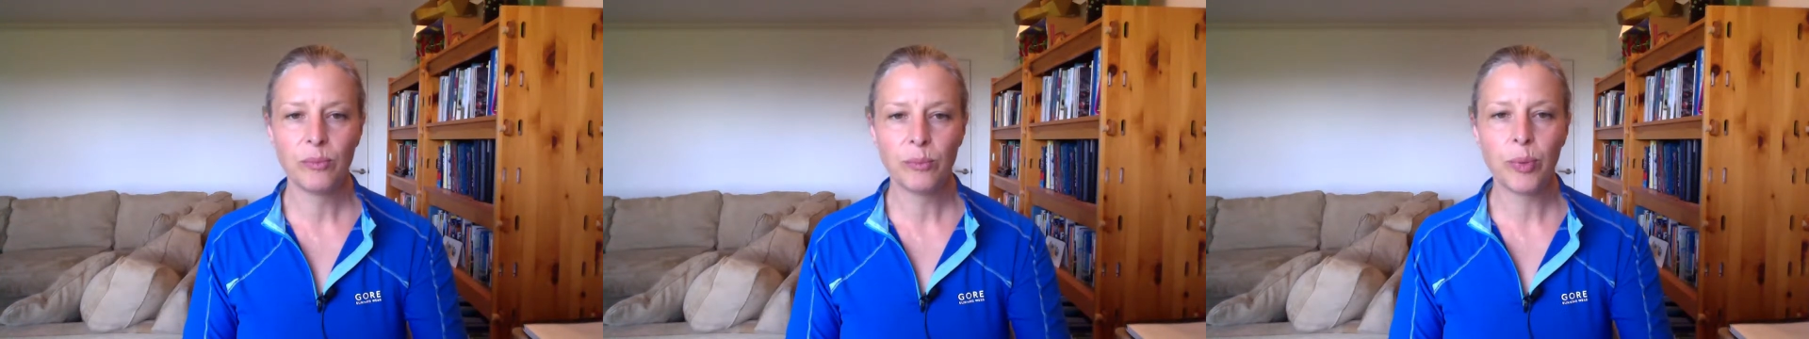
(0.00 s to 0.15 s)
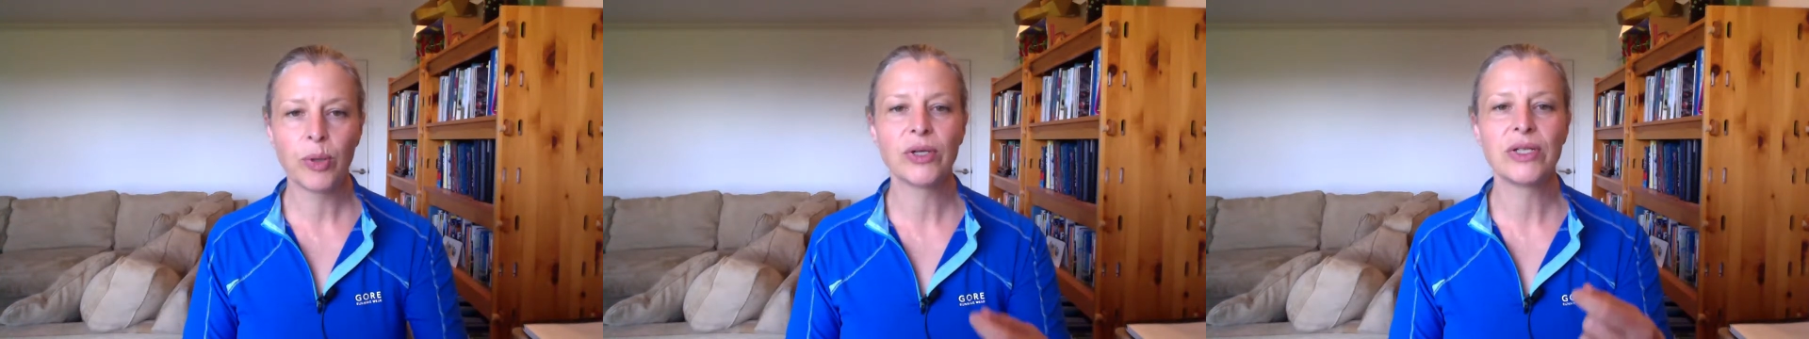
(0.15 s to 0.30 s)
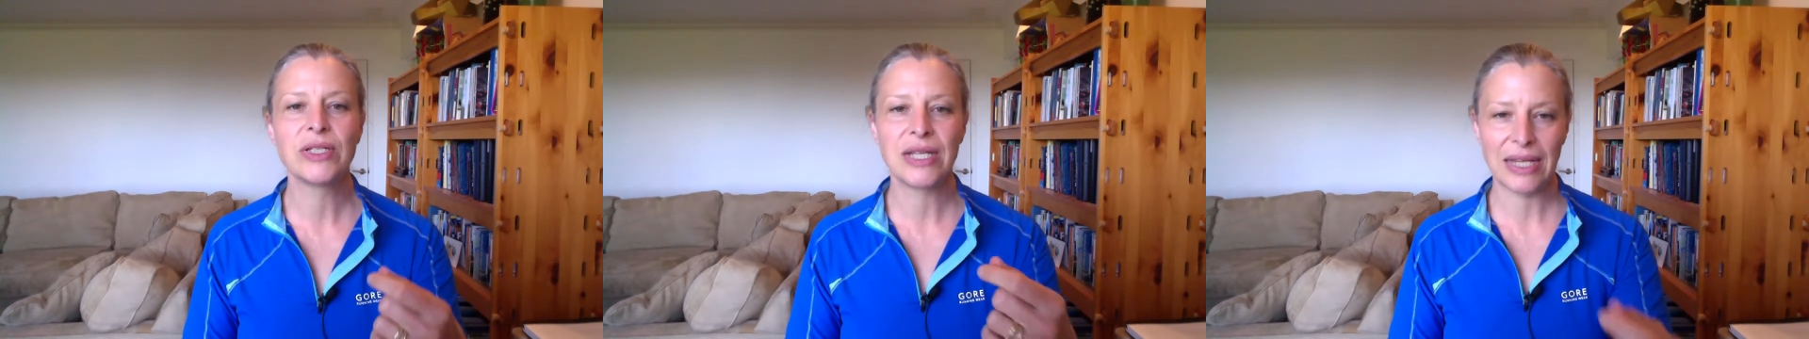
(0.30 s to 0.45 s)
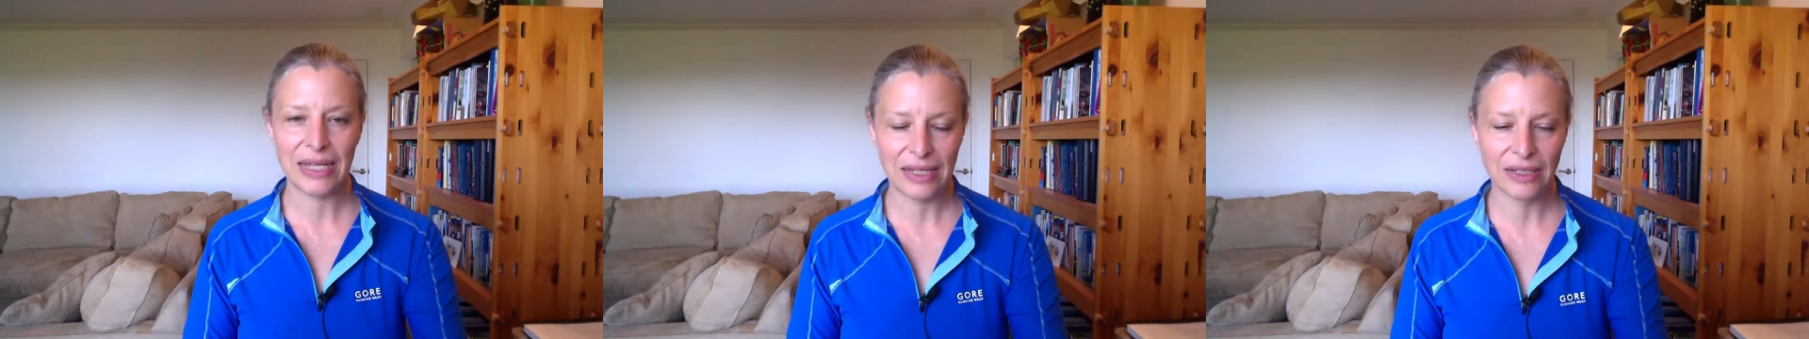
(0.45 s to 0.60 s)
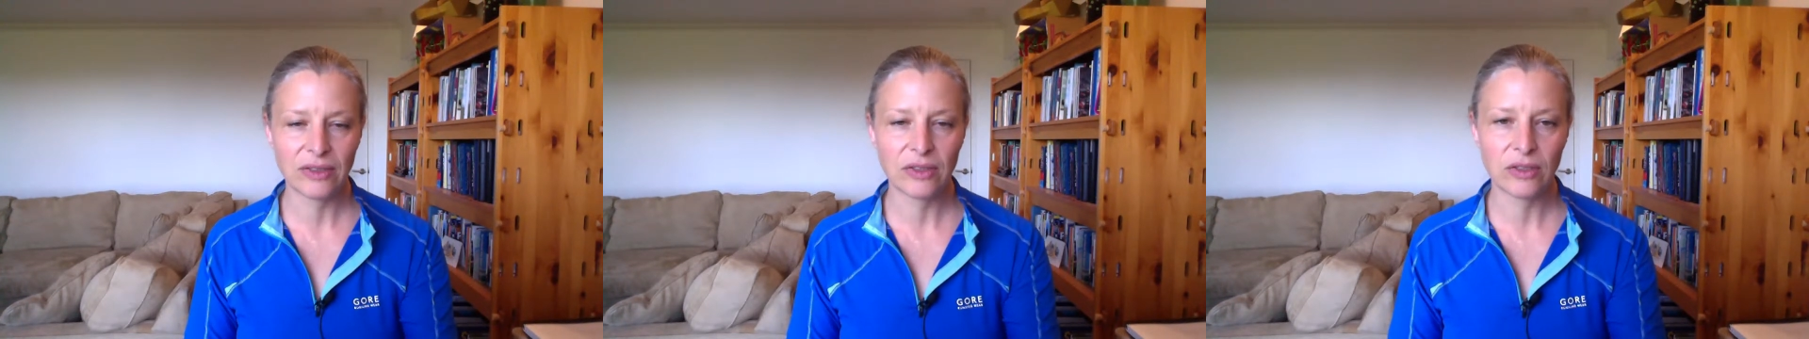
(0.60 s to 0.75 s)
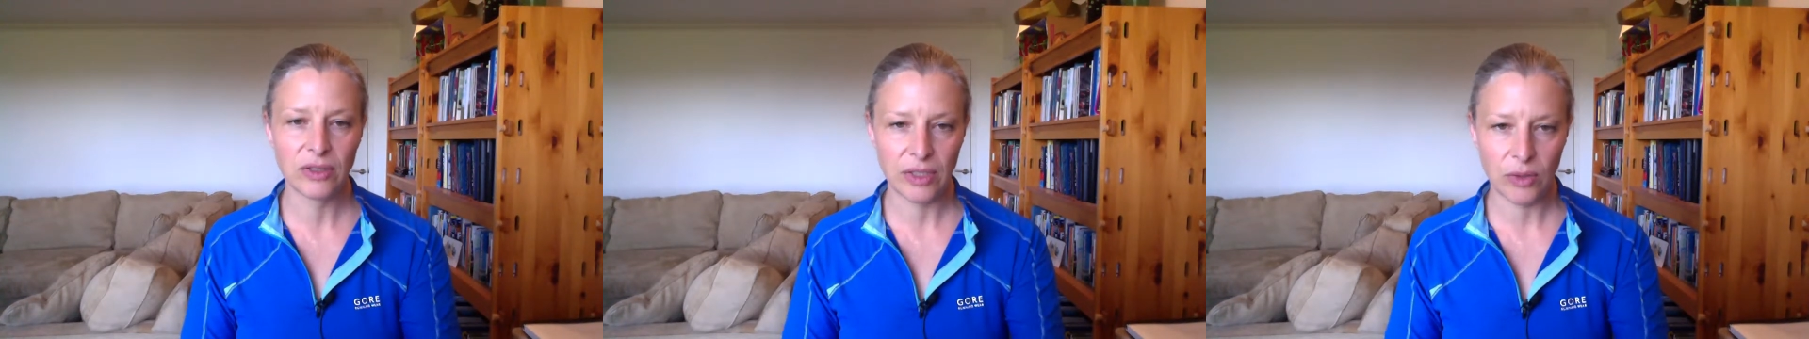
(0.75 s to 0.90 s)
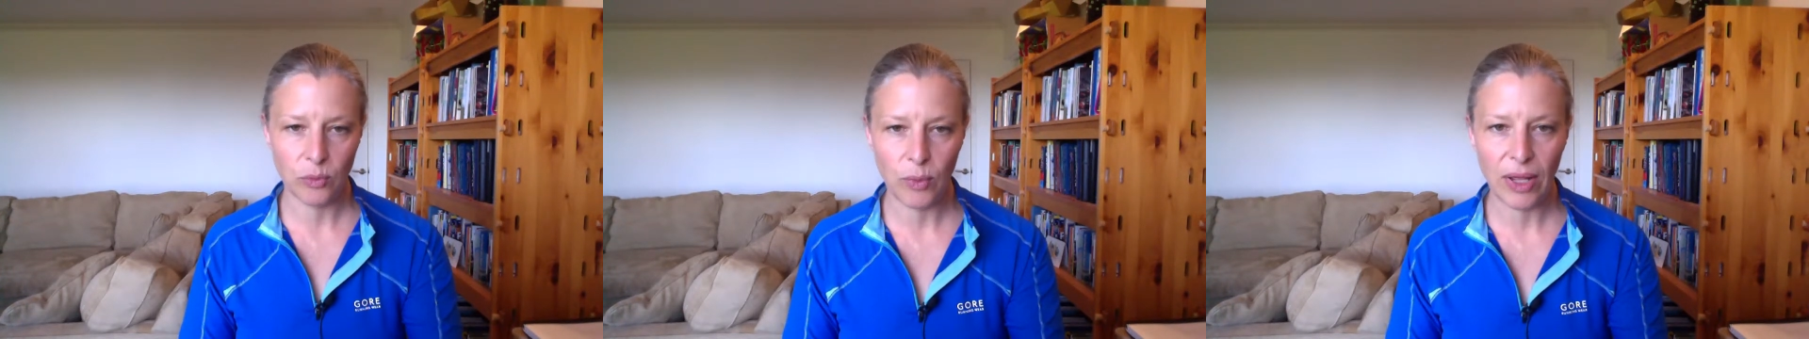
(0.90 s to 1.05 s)

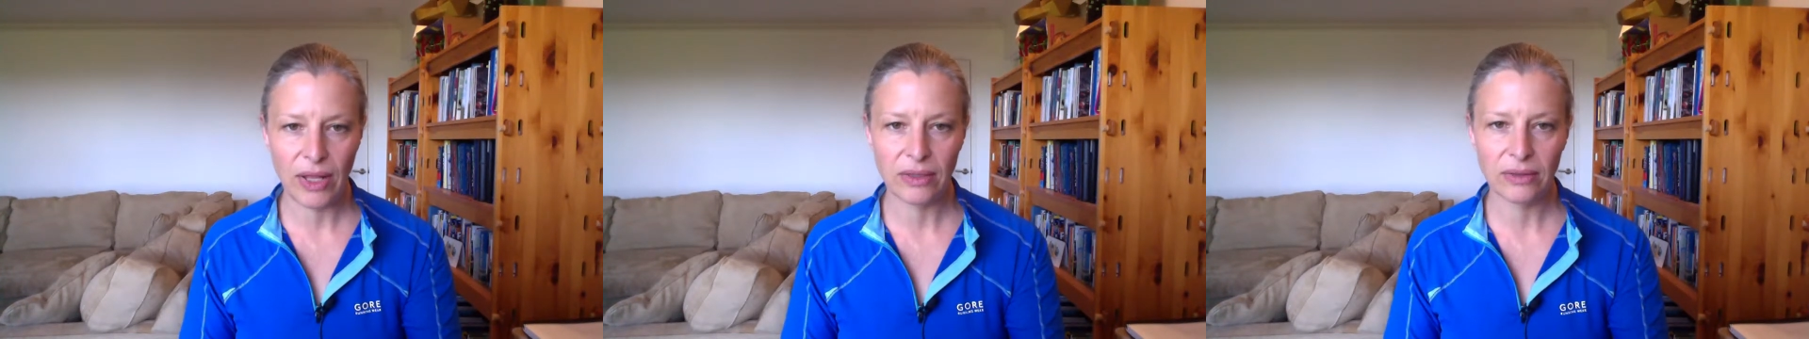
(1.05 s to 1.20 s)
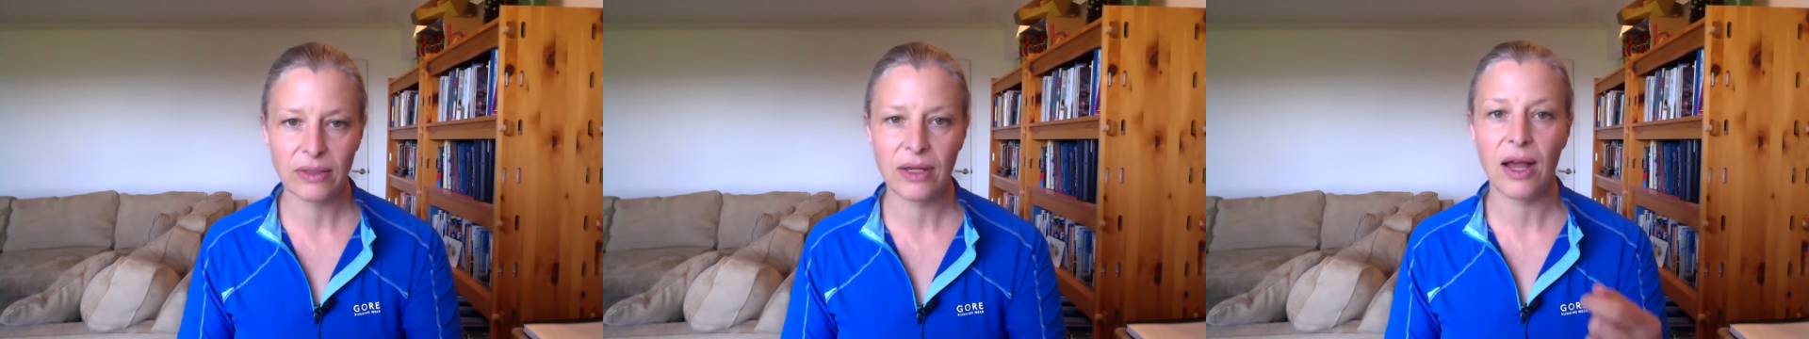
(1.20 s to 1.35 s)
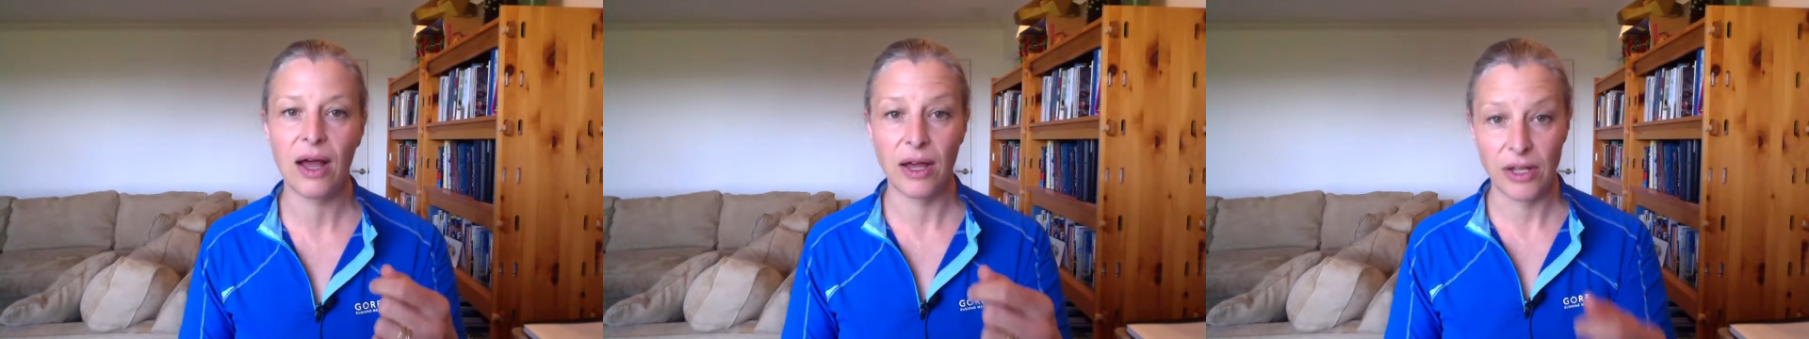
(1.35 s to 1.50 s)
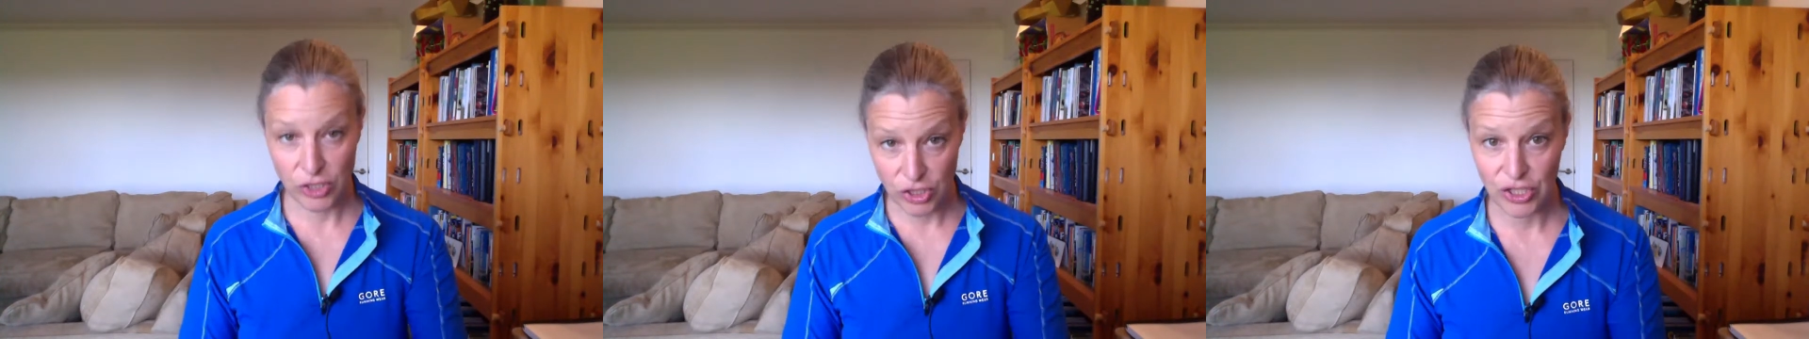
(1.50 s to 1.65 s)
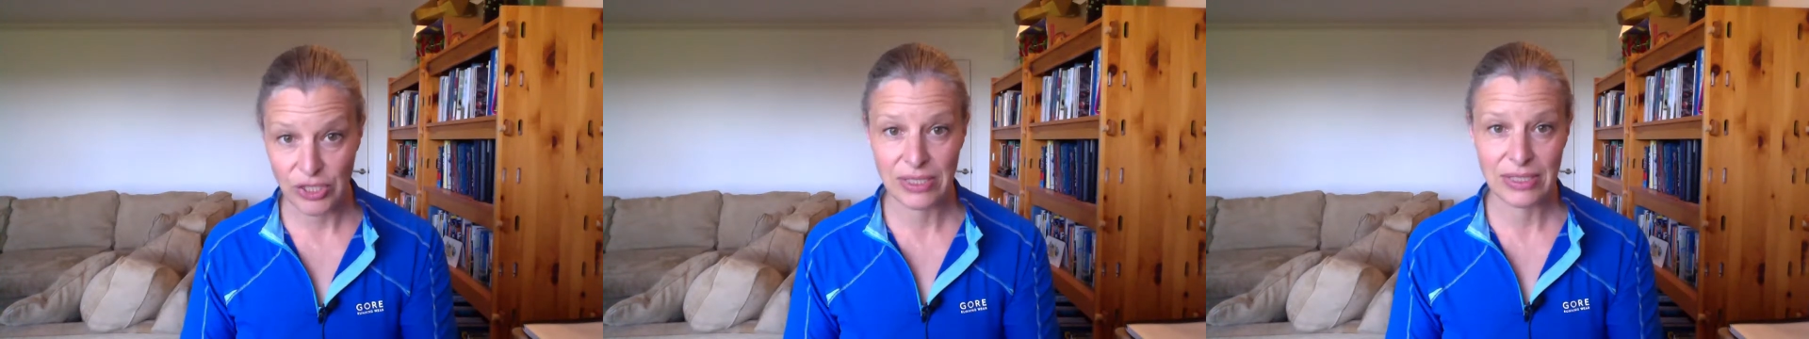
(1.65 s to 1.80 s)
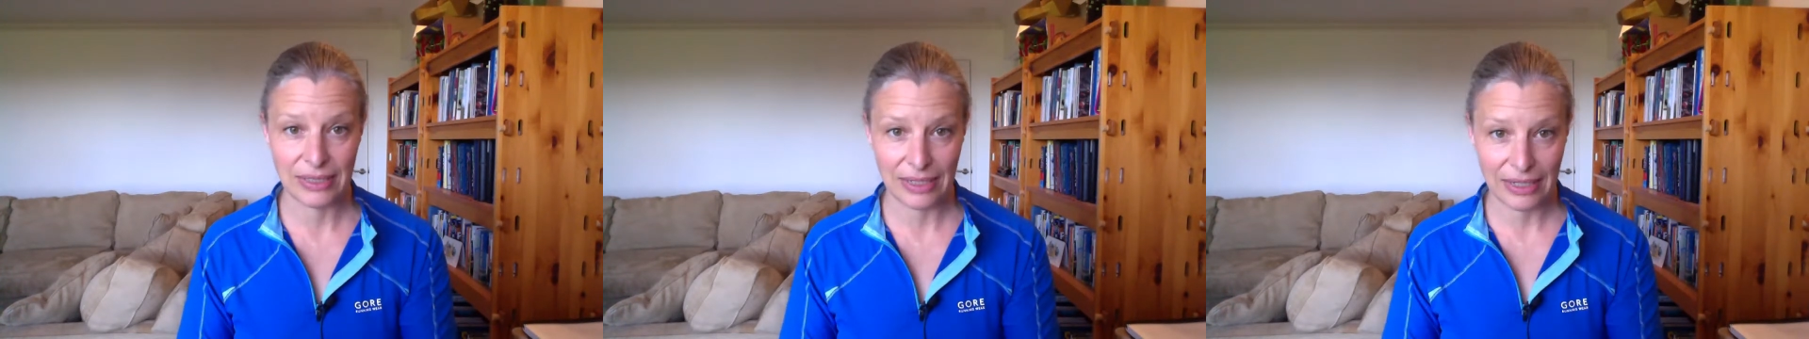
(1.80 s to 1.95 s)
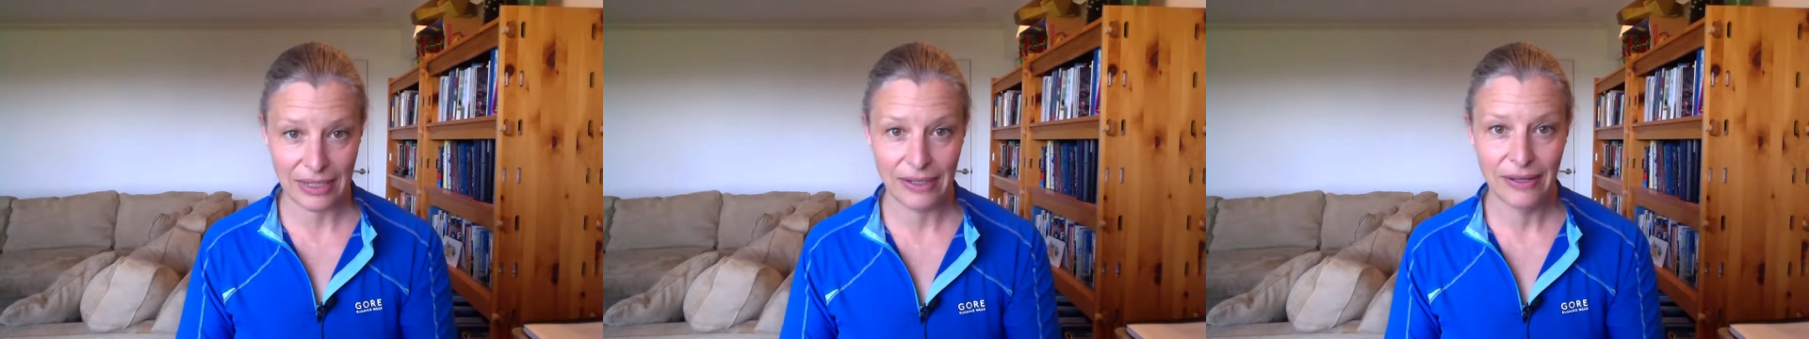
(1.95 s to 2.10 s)
particularly well
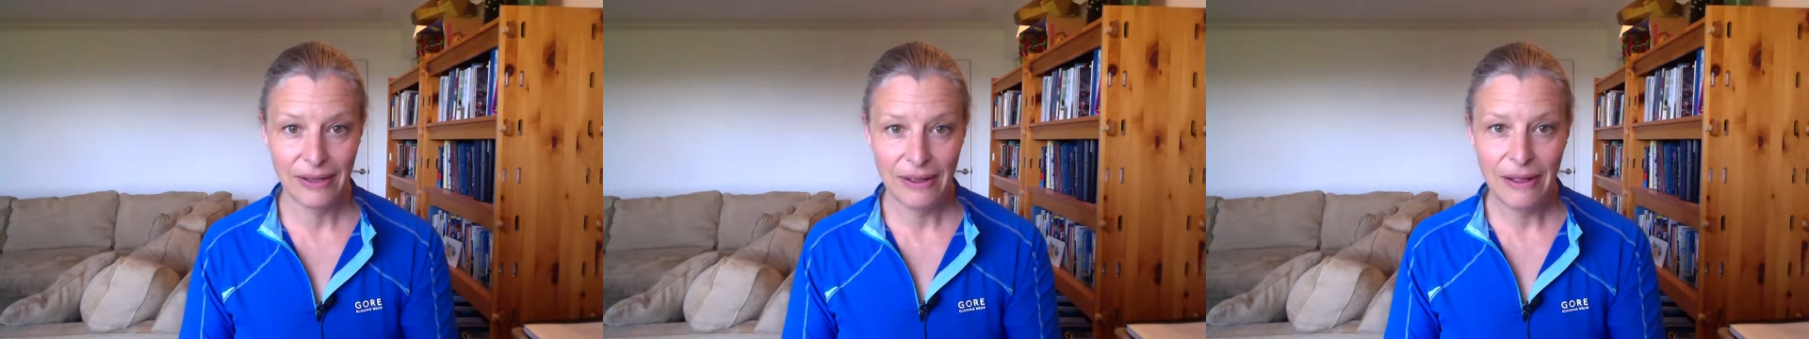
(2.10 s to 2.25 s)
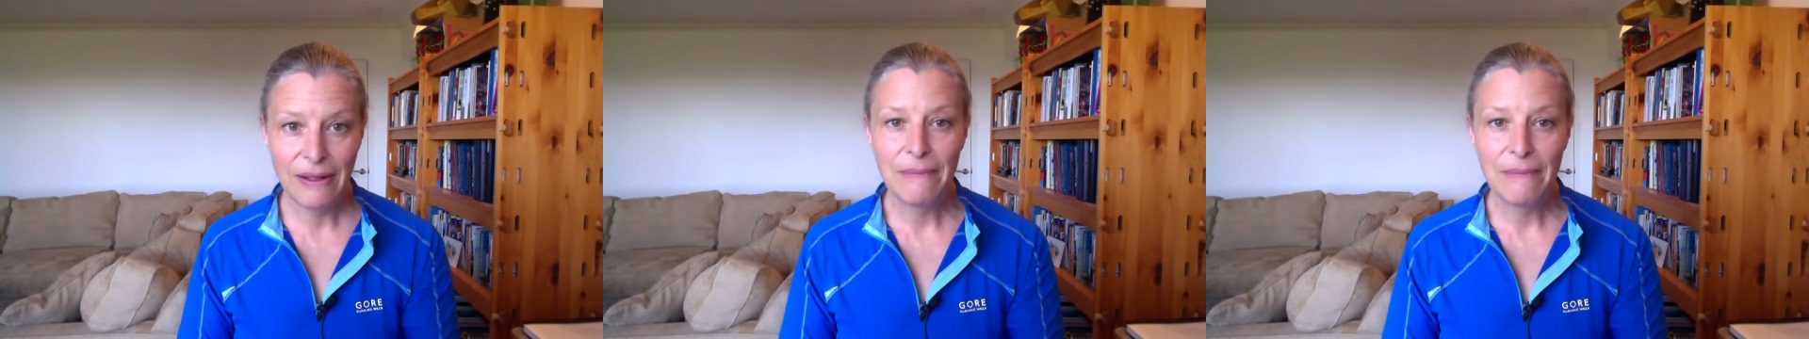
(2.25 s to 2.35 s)
consciously.